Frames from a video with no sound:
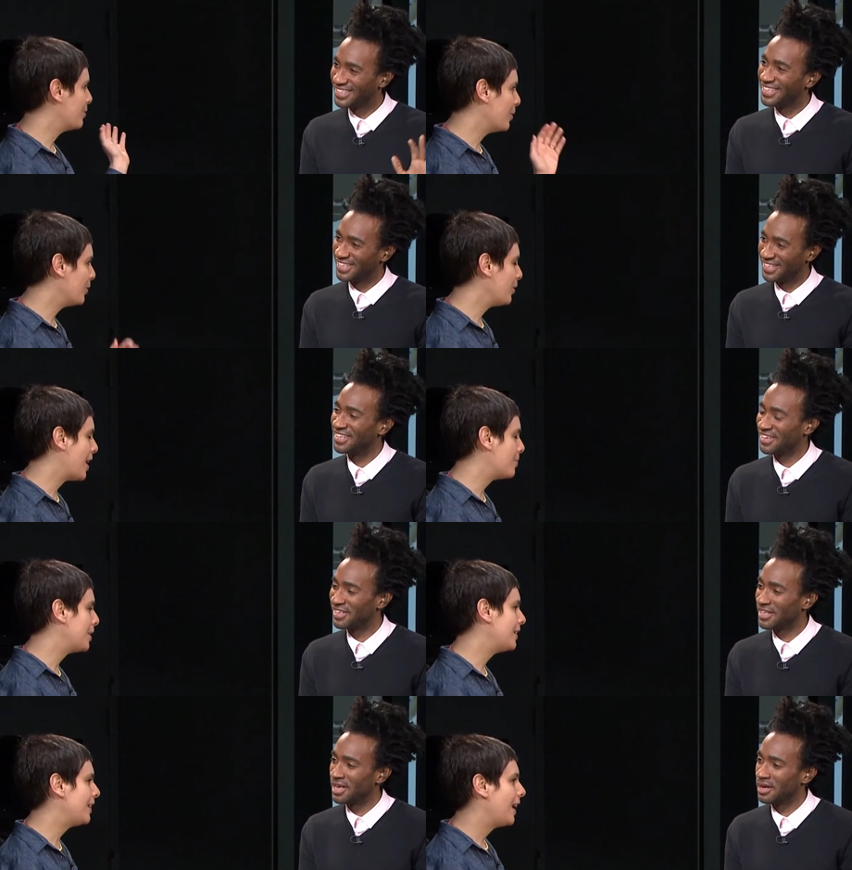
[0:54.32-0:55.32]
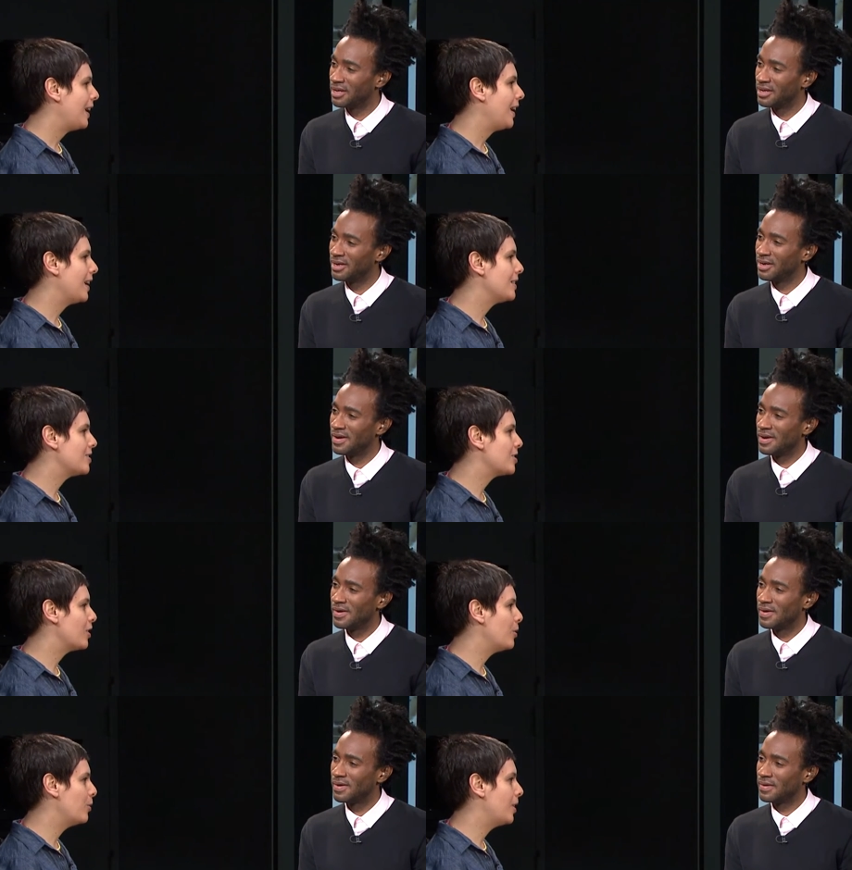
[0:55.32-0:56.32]
Speaker 1: the whole gamut. Yeah. And
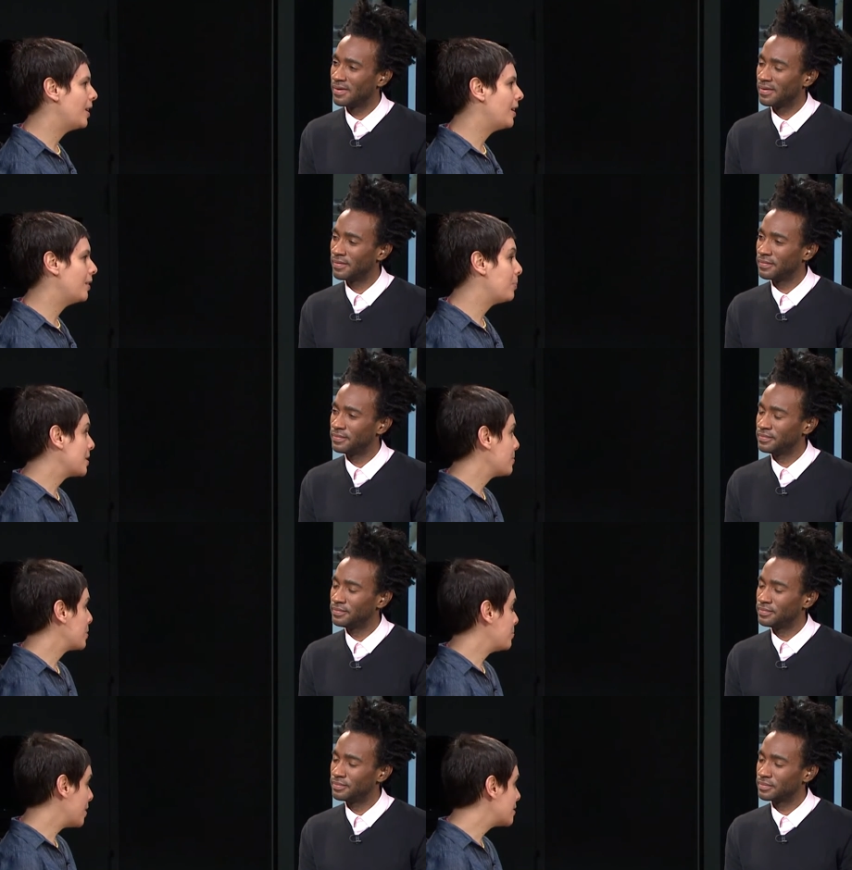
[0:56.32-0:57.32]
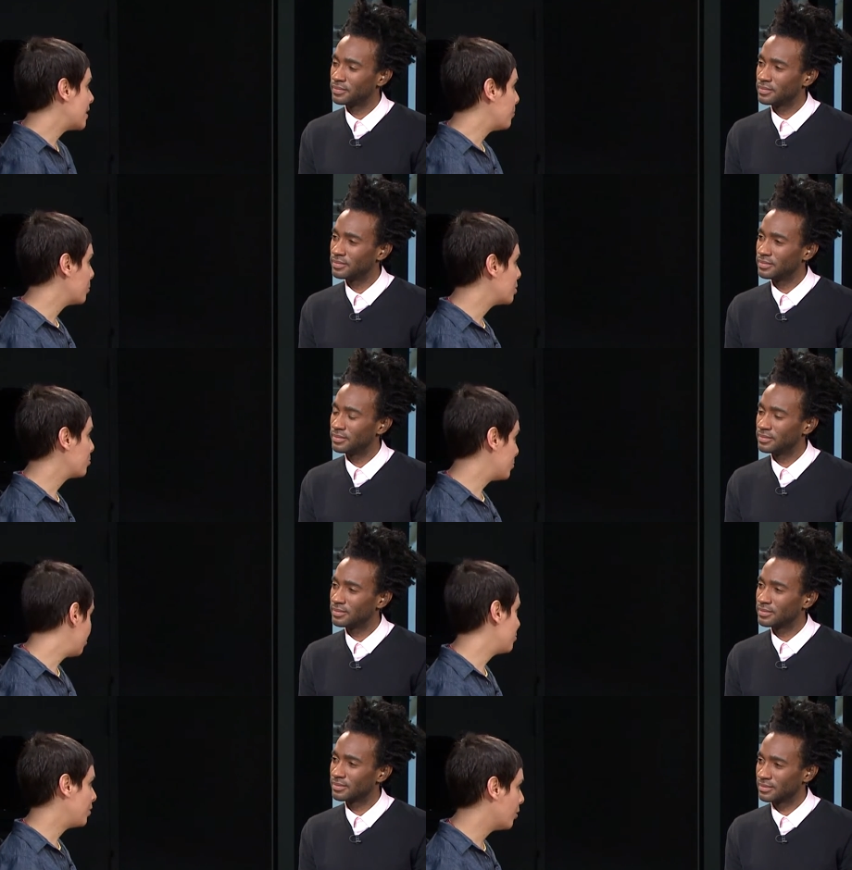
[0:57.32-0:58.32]
so uh, I picked up some duct tape, which
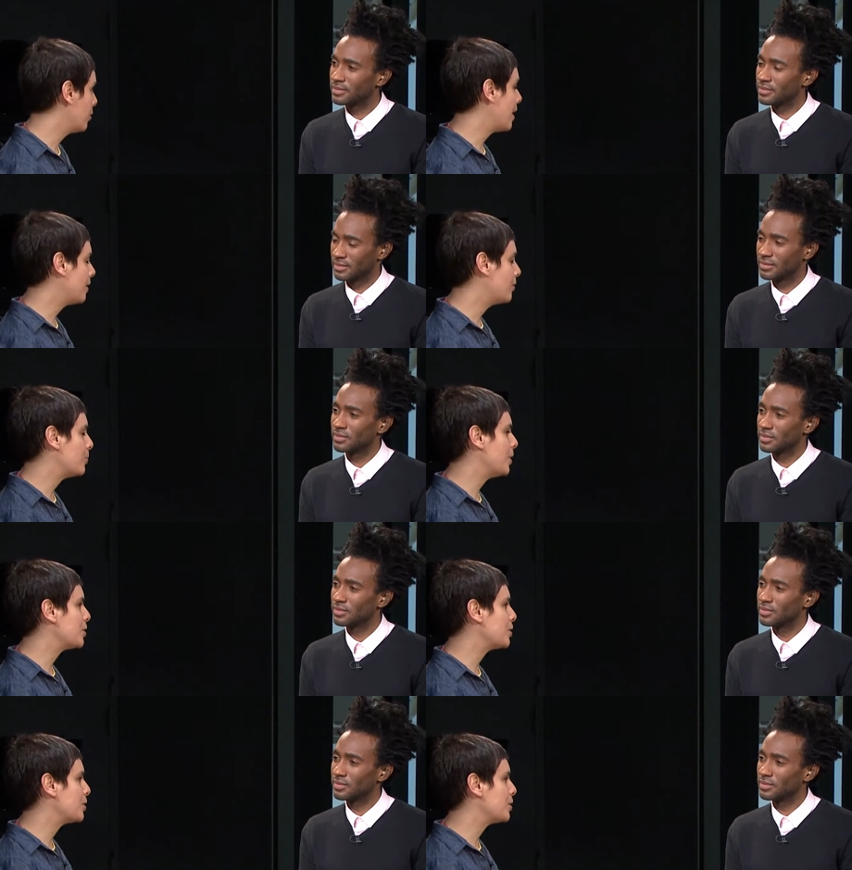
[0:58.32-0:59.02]
you know, lying around my